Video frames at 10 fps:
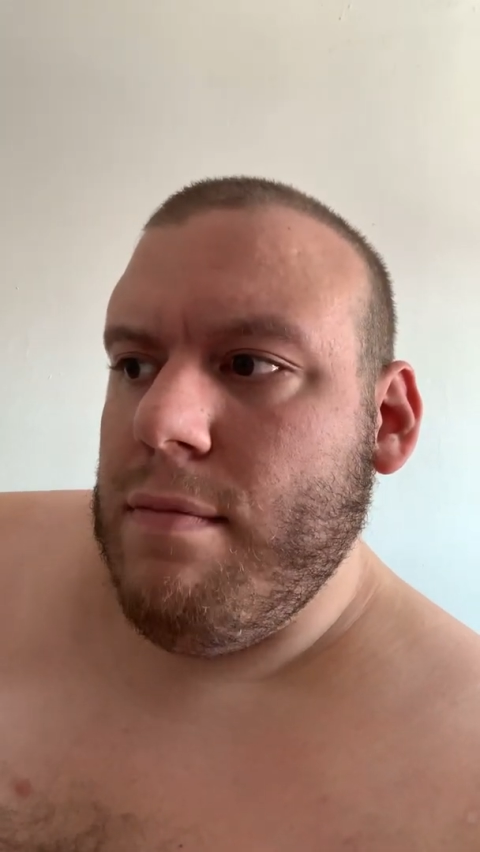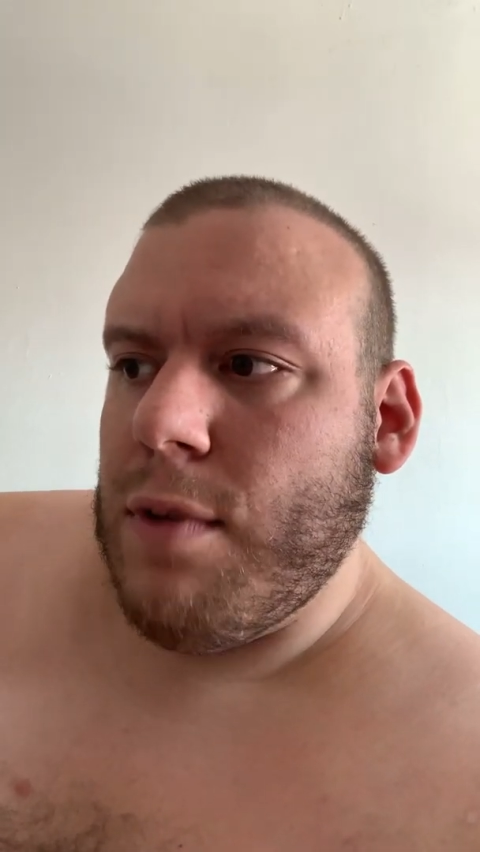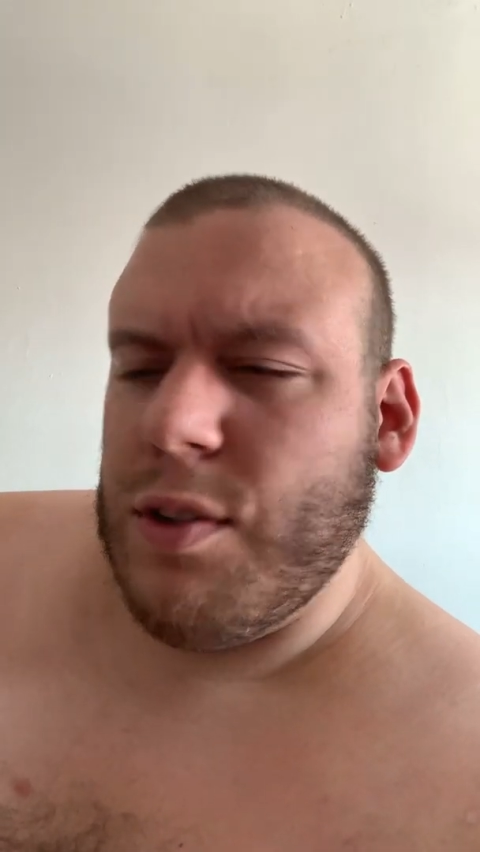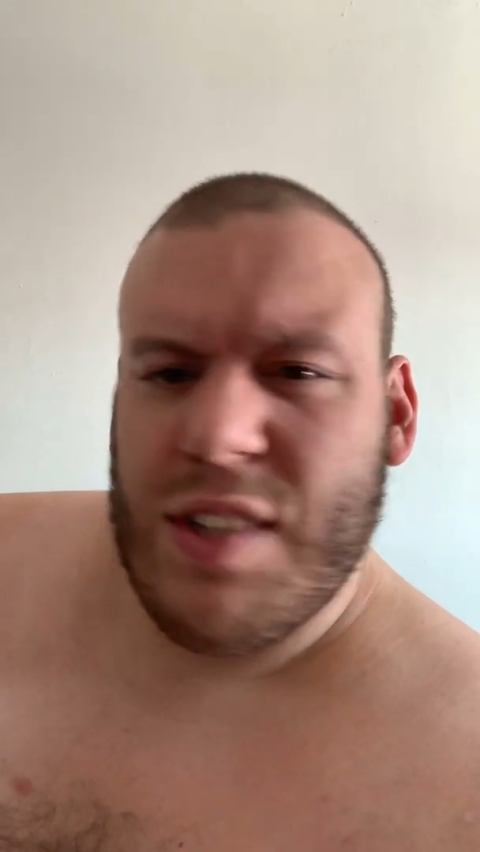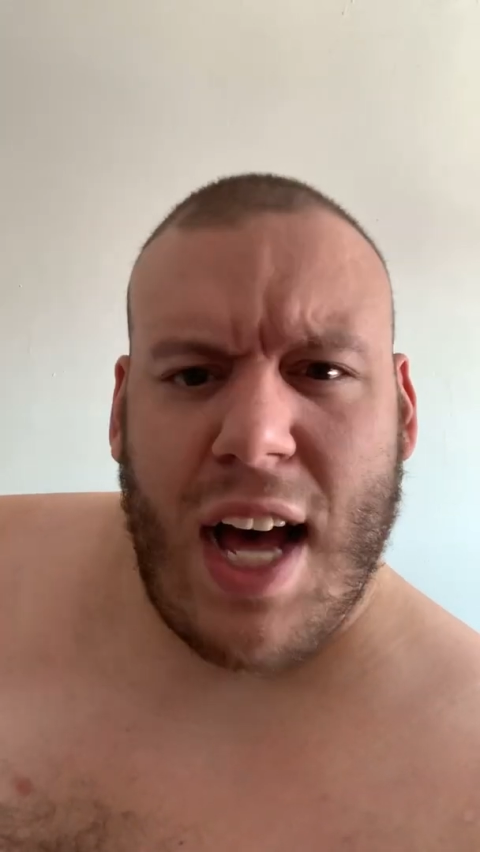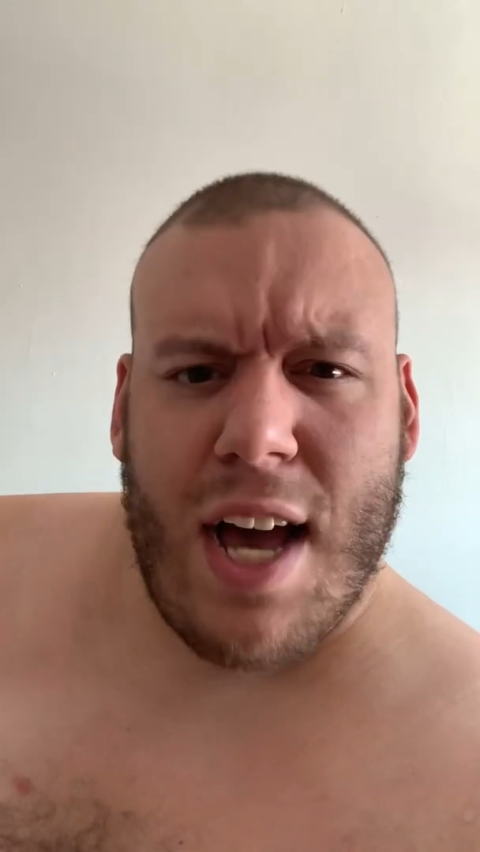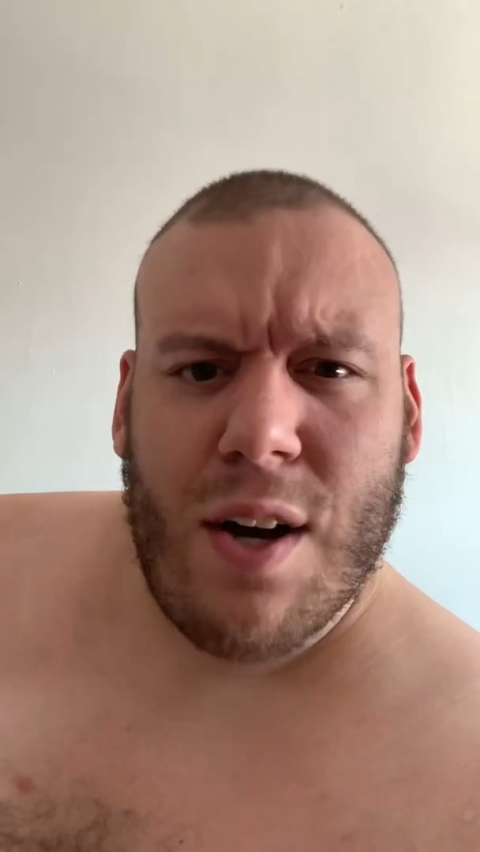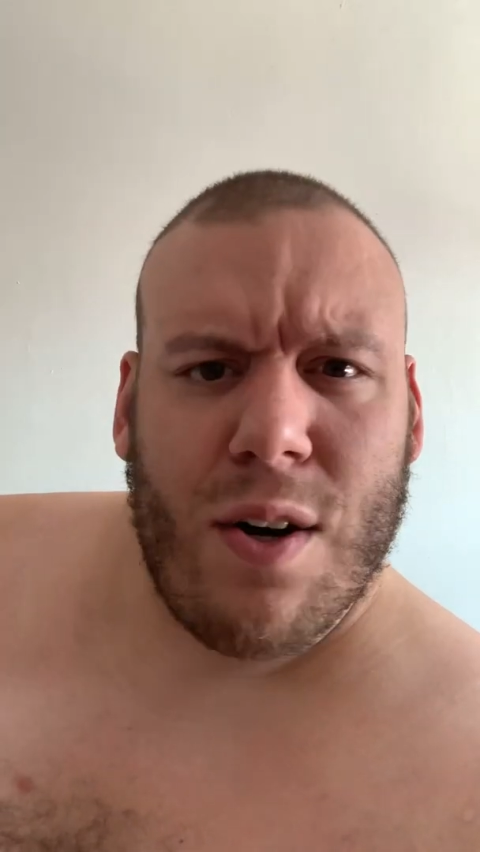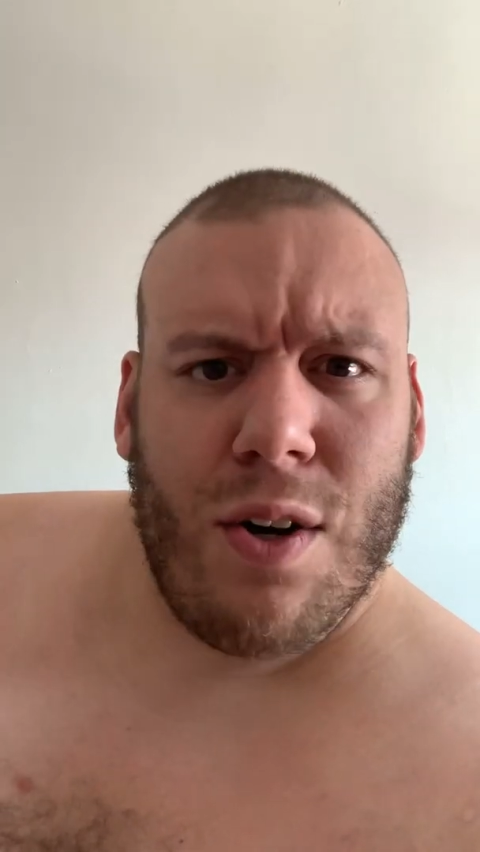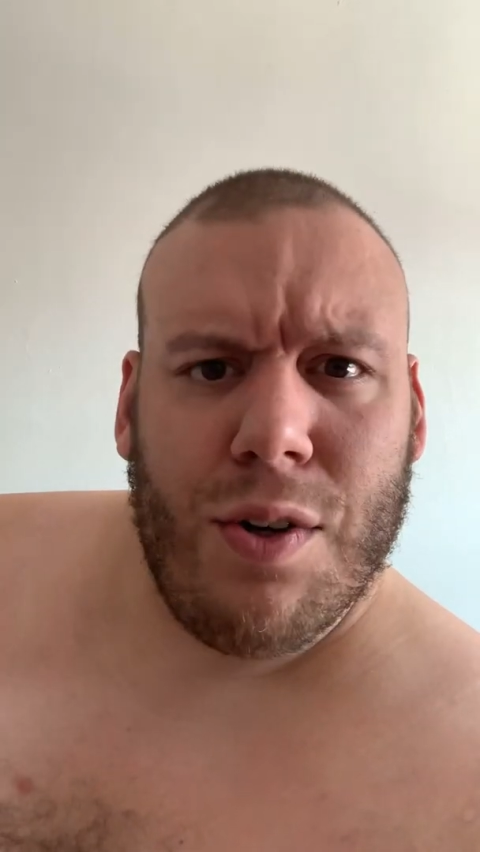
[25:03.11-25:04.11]

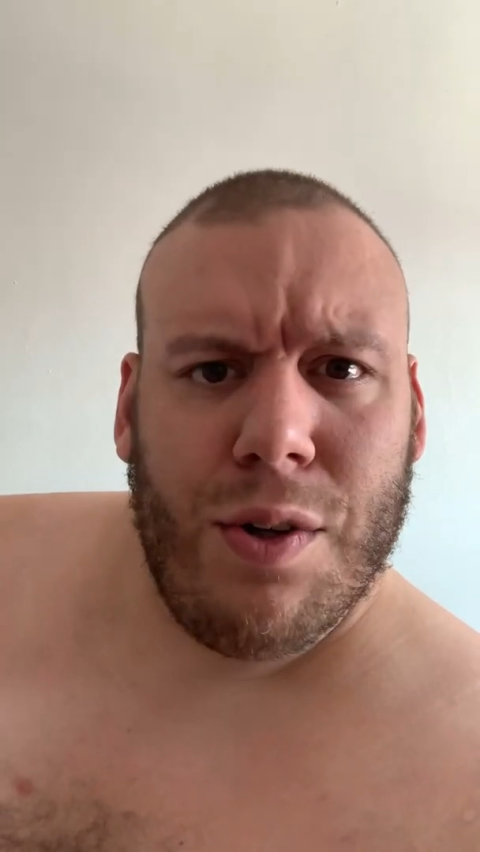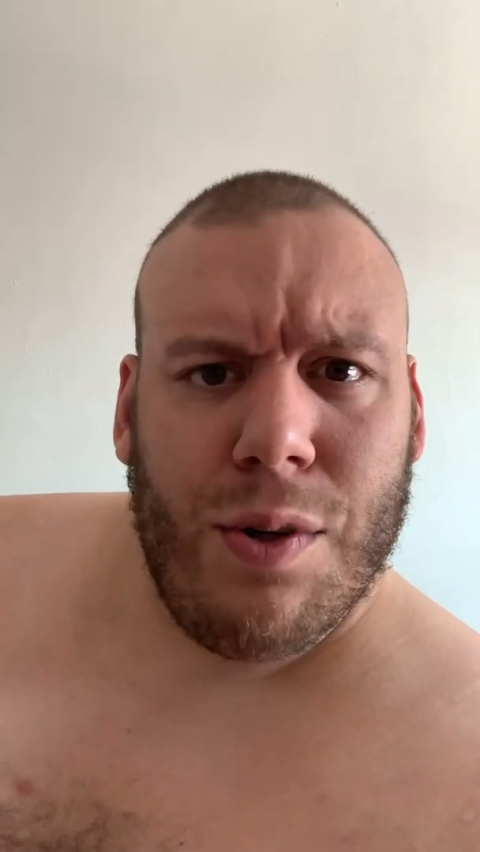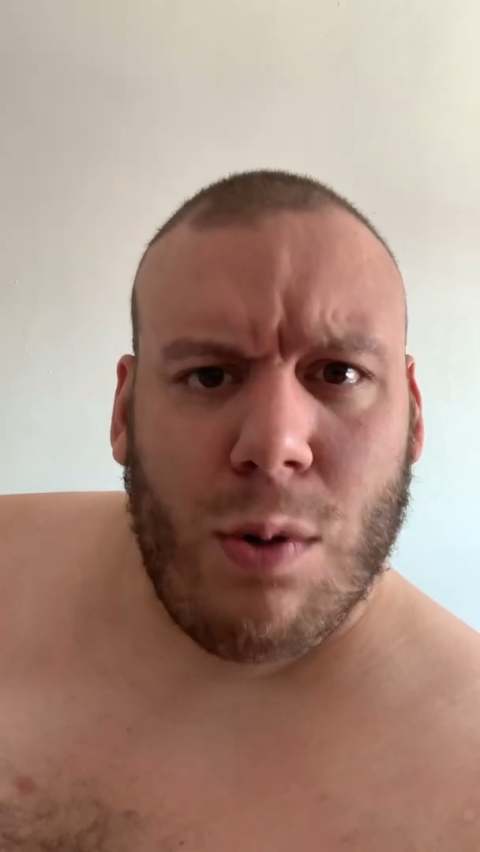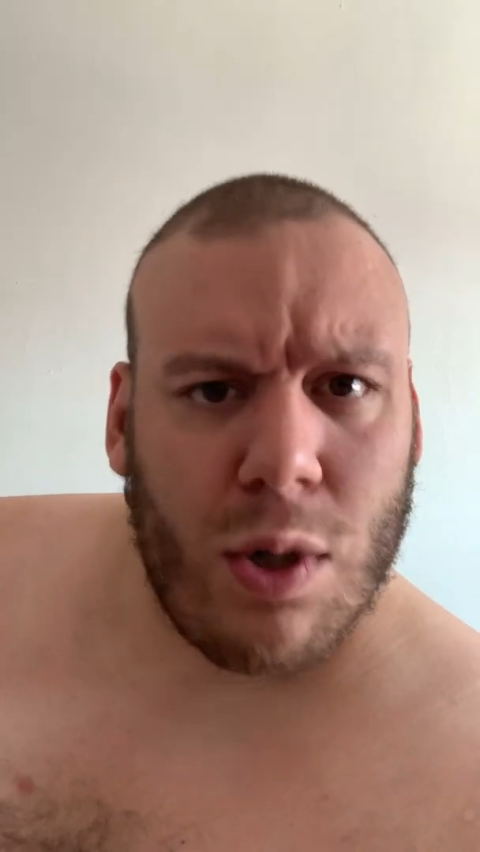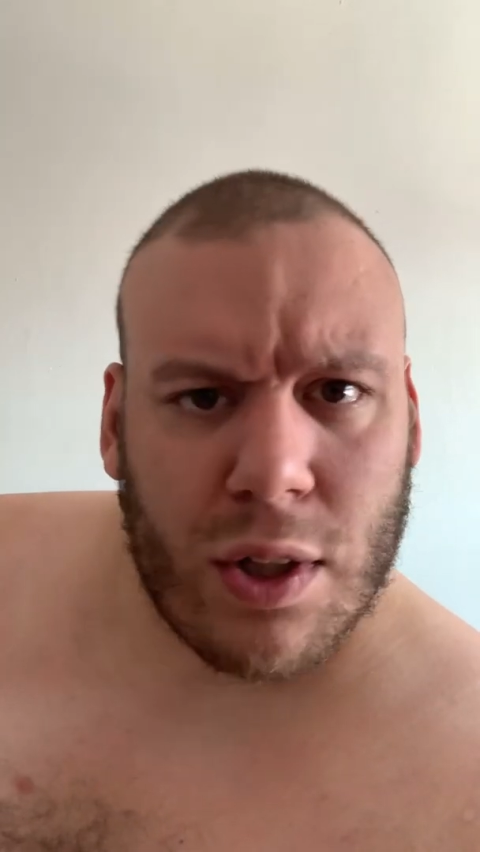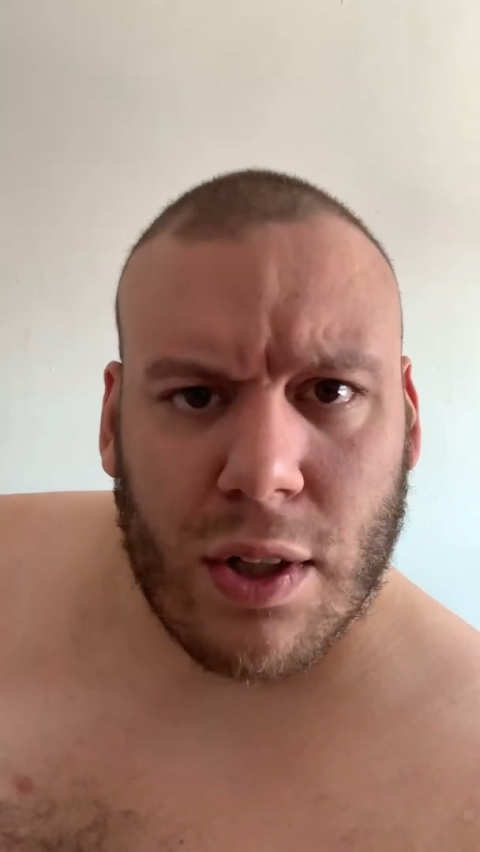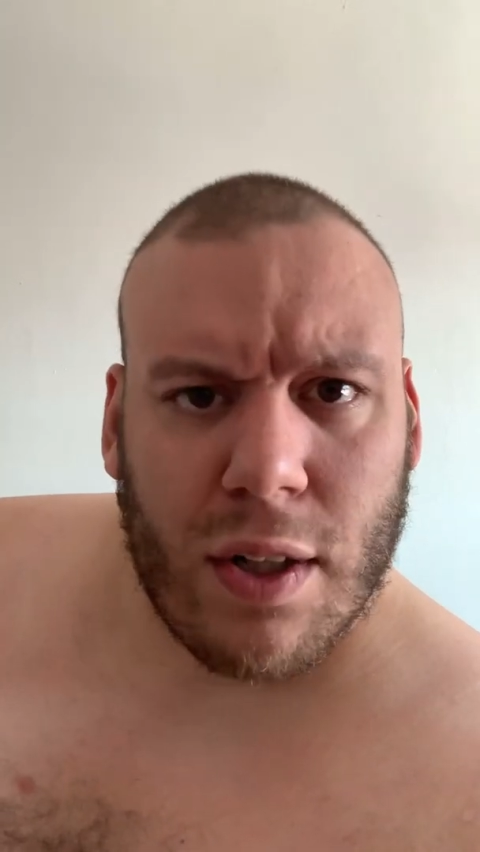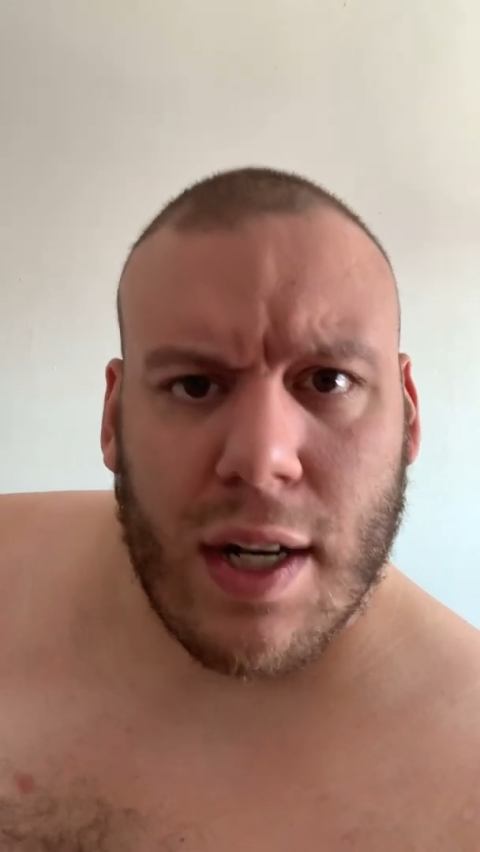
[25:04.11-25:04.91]
diehard New Yorker